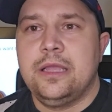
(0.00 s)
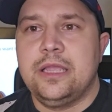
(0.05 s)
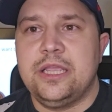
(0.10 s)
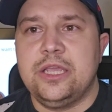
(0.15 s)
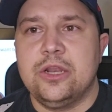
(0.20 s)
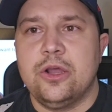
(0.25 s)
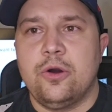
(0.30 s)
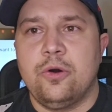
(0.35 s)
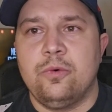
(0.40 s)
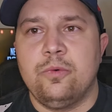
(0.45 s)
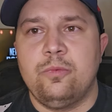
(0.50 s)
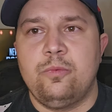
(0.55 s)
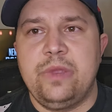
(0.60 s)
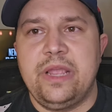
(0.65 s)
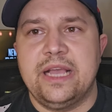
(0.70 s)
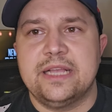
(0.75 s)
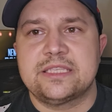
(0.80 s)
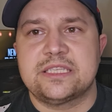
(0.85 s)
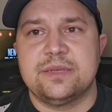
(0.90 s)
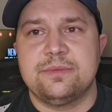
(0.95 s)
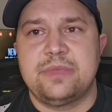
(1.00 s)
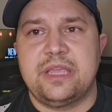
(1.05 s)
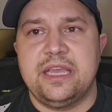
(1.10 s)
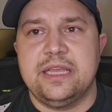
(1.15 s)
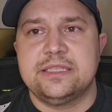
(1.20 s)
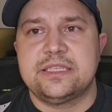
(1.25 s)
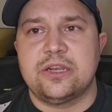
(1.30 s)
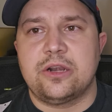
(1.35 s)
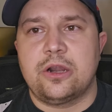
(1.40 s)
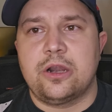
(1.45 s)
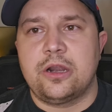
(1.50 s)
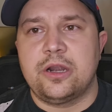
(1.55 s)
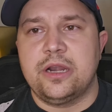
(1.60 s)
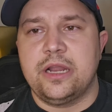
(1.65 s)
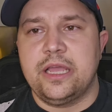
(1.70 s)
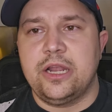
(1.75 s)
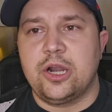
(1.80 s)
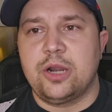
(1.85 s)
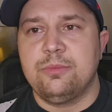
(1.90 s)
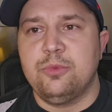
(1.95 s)
you know, we had some kids in our
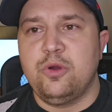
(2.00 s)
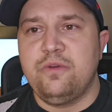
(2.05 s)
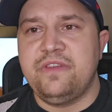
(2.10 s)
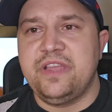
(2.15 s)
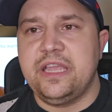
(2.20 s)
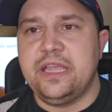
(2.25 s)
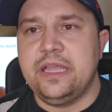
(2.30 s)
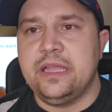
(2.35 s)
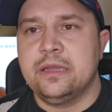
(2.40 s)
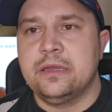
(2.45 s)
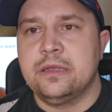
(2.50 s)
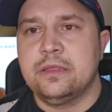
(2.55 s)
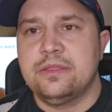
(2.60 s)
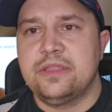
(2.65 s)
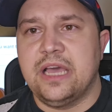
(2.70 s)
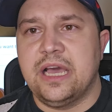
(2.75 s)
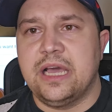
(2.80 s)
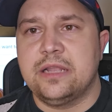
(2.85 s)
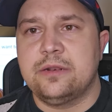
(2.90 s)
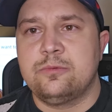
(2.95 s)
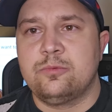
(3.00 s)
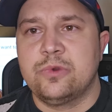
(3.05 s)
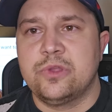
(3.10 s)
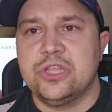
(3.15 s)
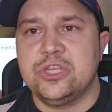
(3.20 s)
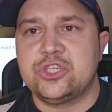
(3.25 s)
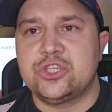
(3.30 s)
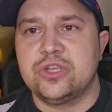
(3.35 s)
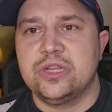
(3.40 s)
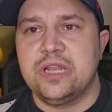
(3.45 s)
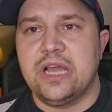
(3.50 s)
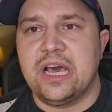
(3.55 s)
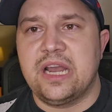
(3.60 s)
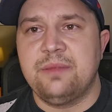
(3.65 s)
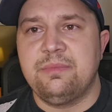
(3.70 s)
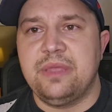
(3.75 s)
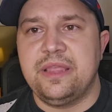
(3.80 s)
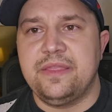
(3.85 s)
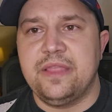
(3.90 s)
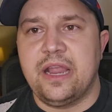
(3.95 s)
in our movie that really should not
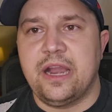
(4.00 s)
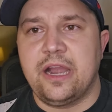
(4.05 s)
have been